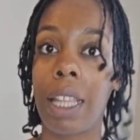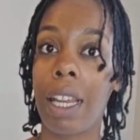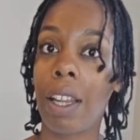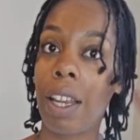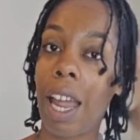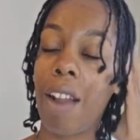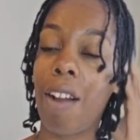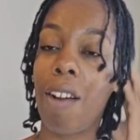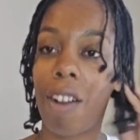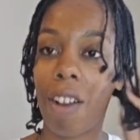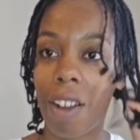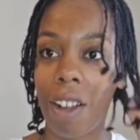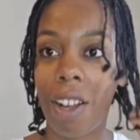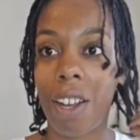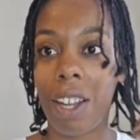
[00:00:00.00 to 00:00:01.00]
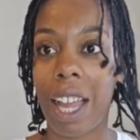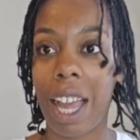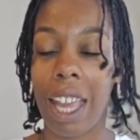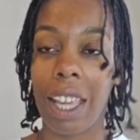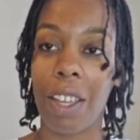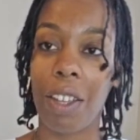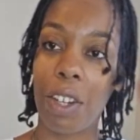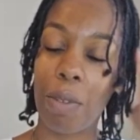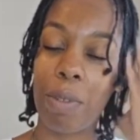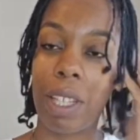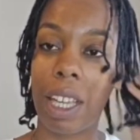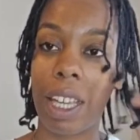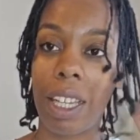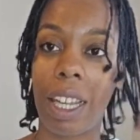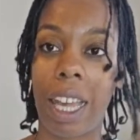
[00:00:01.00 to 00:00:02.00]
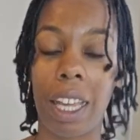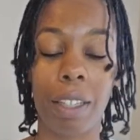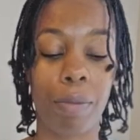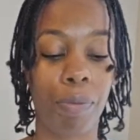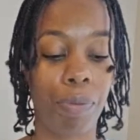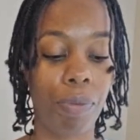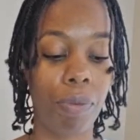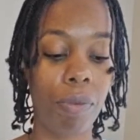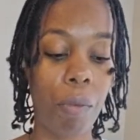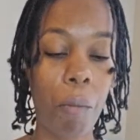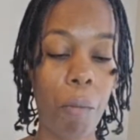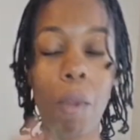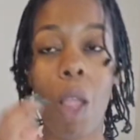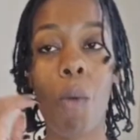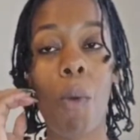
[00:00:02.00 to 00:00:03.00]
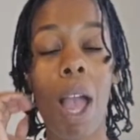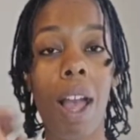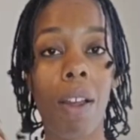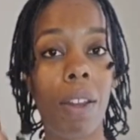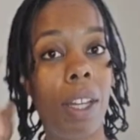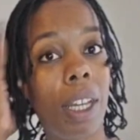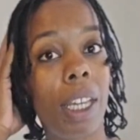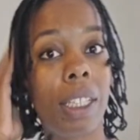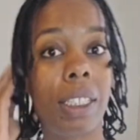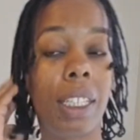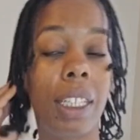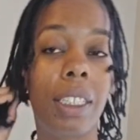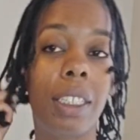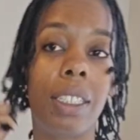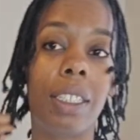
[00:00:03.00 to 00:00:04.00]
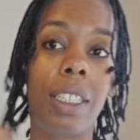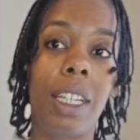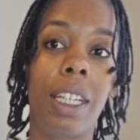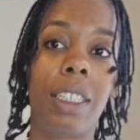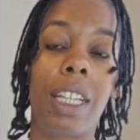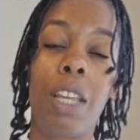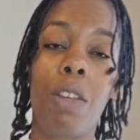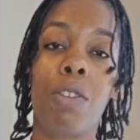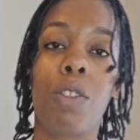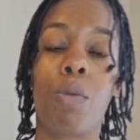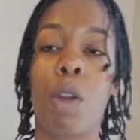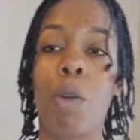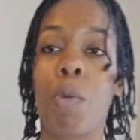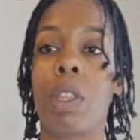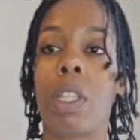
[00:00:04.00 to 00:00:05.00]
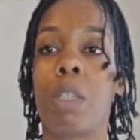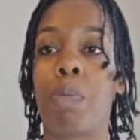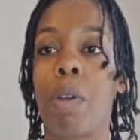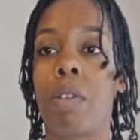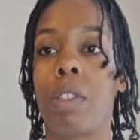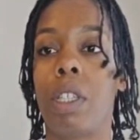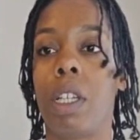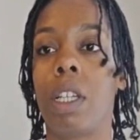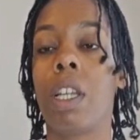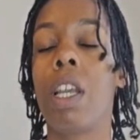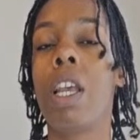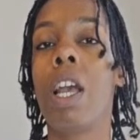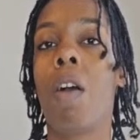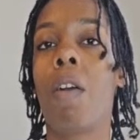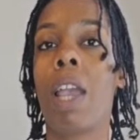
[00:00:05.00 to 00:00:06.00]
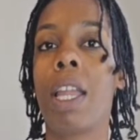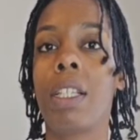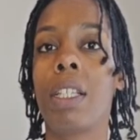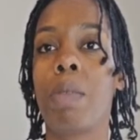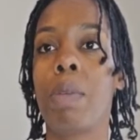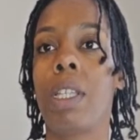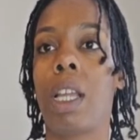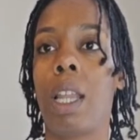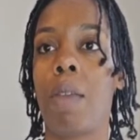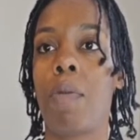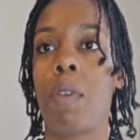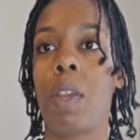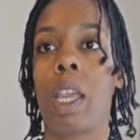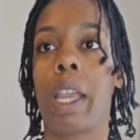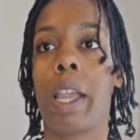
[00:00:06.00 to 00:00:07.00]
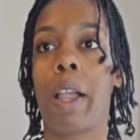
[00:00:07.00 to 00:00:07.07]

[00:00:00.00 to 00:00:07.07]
They're like, oh, like, you know what I'm saying? Like, wow, look at such and such. I used to work with this person. Okay, this could be significant.